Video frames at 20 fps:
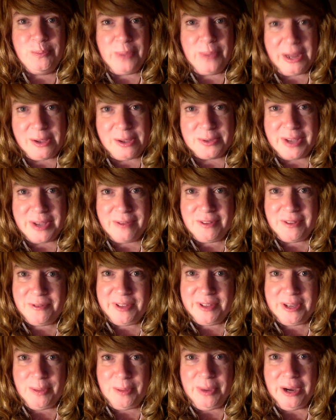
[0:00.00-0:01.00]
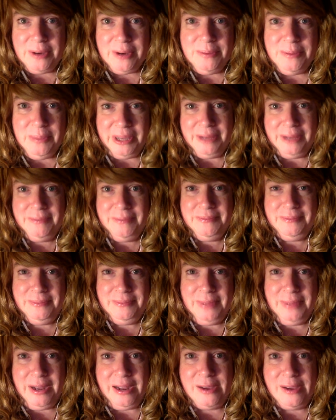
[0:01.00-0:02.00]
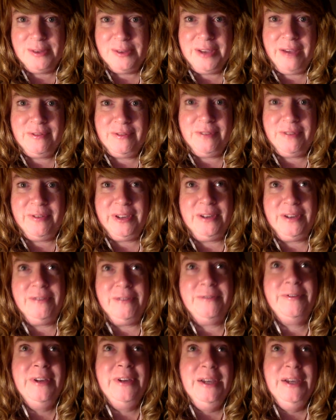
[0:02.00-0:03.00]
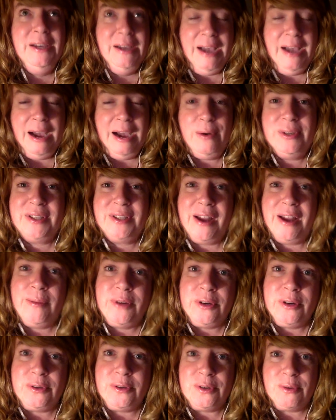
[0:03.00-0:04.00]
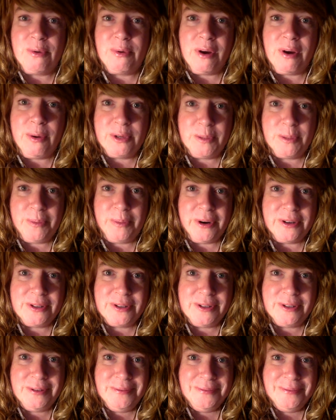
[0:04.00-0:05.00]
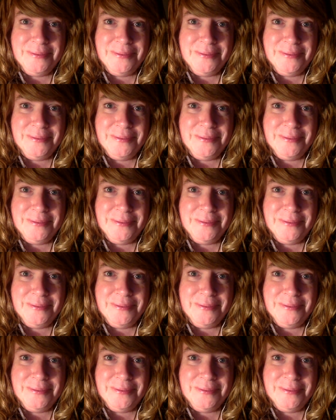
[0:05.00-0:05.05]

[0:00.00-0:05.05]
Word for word: But I also have to think about me. And I also have to think of how is it I'm going to grow as a person.